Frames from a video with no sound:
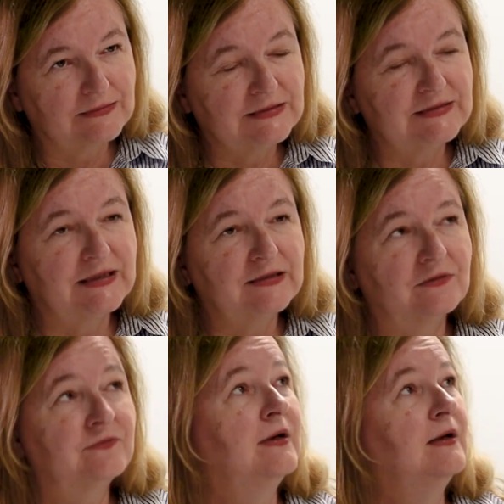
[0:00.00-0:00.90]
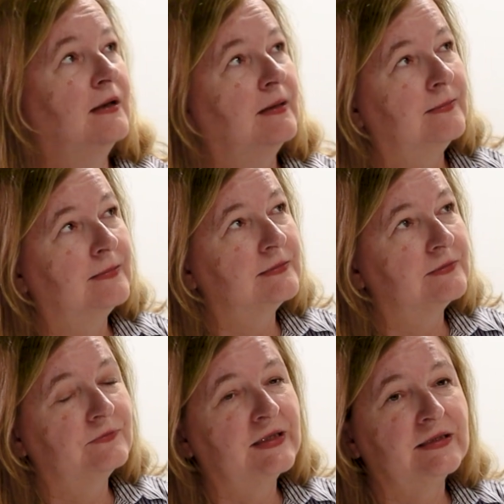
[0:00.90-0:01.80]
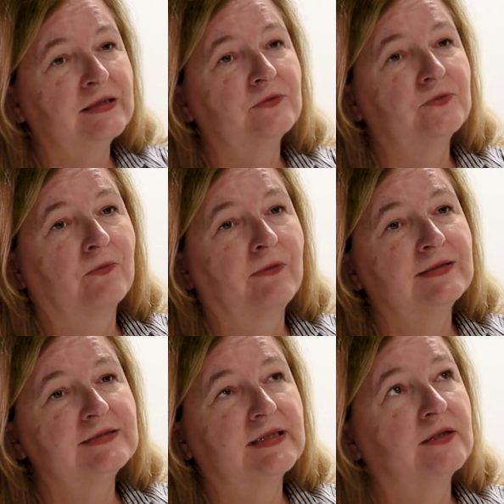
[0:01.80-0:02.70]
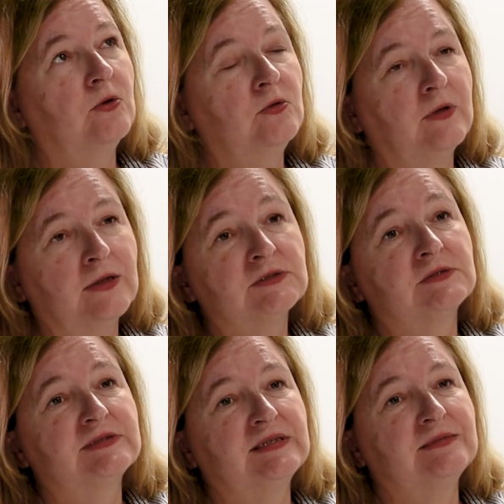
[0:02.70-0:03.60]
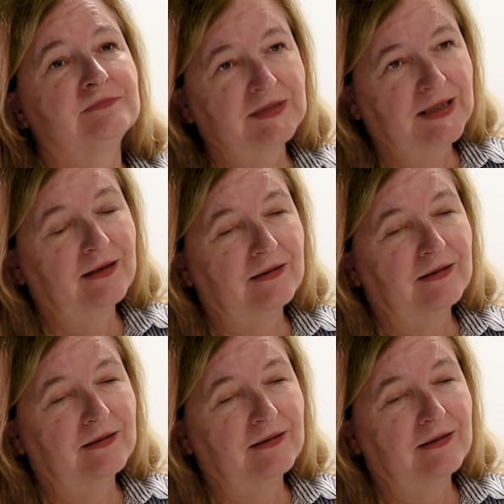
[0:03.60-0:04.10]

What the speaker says: Instead of ringing the door and say, "Oh, Uncle Sam,